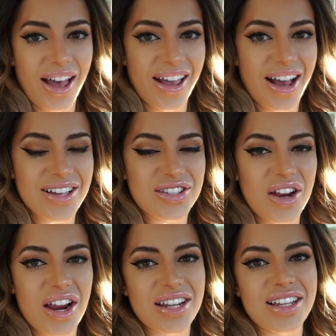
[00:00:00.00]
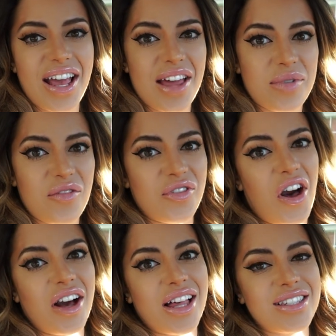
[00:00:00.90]
Hey guys, sorry I didn't end my
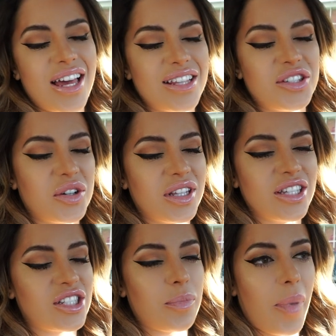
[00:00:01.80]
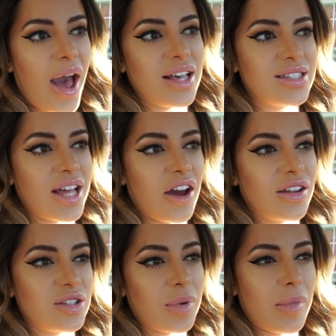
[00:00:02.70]
vlog last night. I totally just passed out.
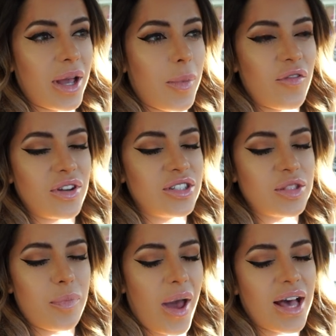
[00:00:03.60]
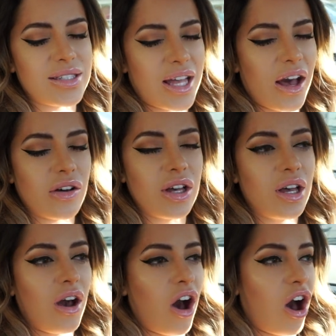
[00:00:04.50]
I took my makeup off and just passed out.
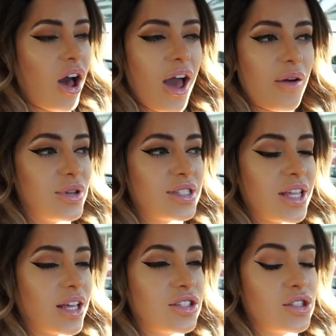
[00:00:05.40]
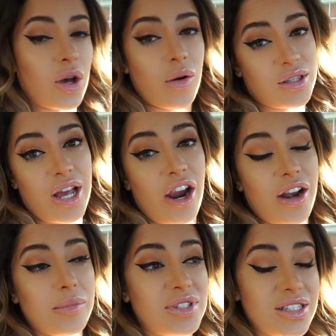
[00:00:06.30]
I was like so
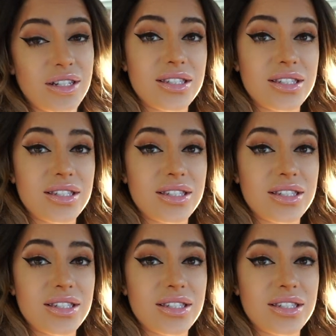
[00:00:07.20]
tired. I'm still